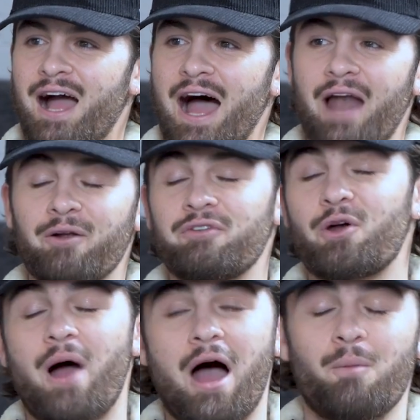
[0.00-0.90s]
I don't even
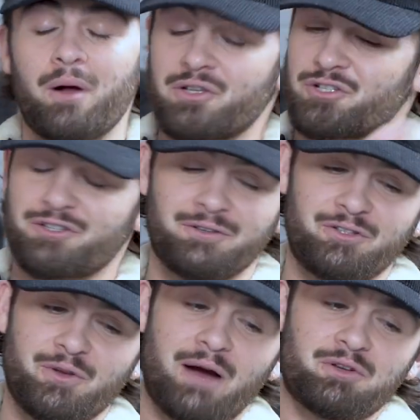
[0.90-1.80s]
know how much,
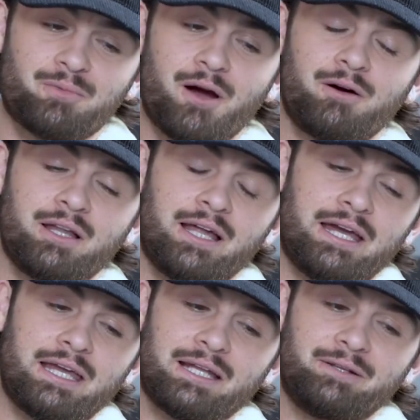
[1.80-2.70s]
dude, I was probably
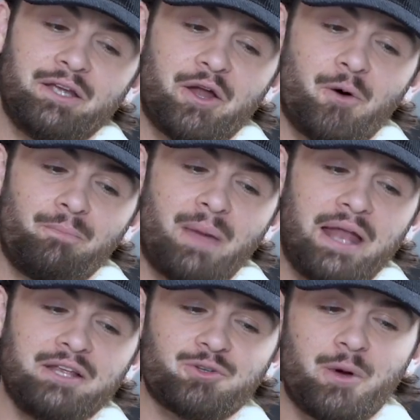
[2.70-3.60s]
like, you know,
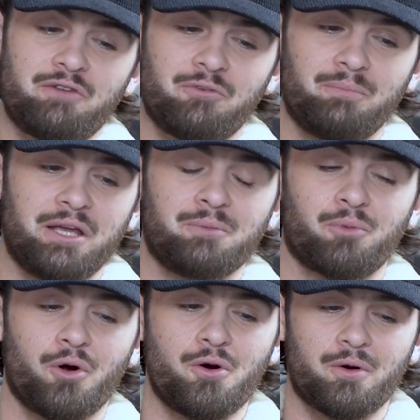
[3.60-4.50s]
pennies away from being
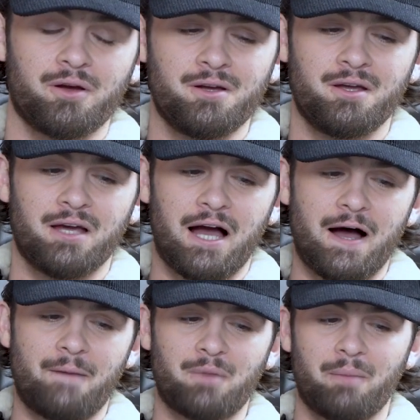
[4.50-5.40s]
broke,
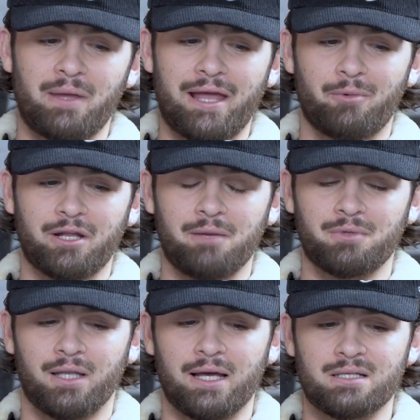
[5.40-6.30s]
not being able to keep
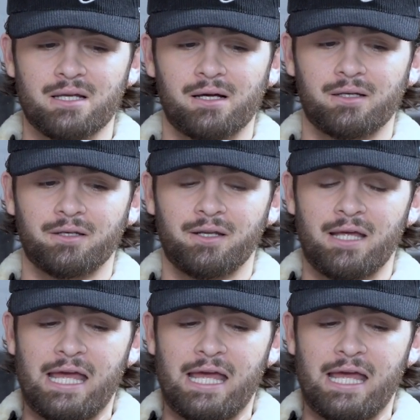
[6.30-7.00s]
the lights on.